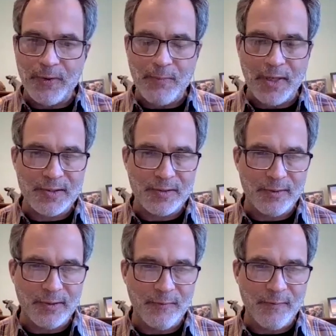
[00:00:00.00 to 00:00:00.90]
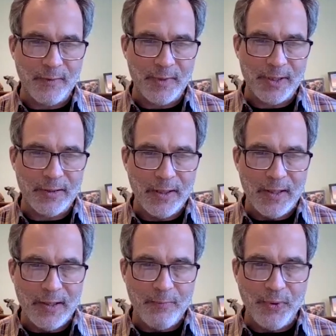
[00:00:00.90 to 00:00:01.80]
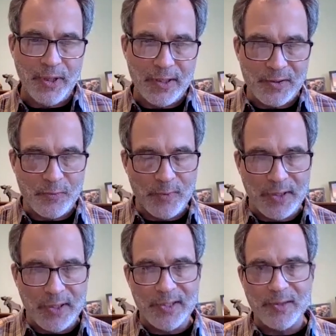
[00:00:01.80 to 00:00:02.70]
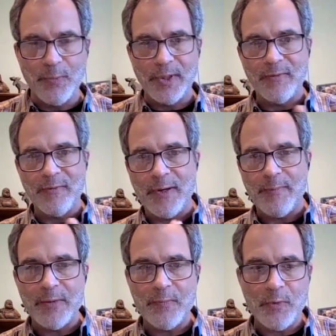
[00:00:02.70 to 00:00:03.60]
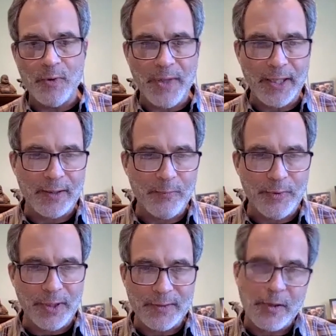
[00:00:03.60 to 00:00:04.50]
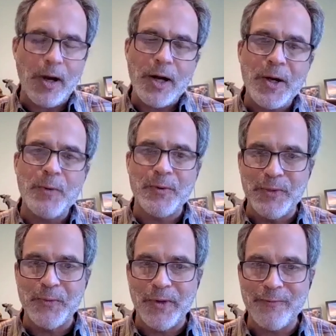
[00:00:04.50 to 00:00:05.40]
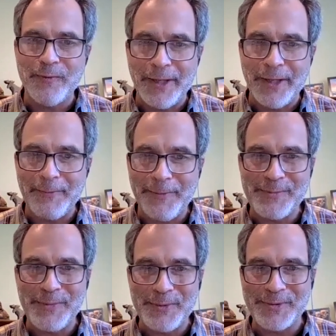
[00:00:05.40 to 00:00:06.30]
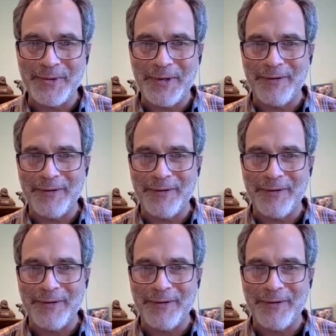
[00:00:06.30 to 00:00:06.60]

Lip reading: the masculine and the feminine, but is we need to bring the feminine more back in play. So I'll go with midwife for now, as opposed to driver.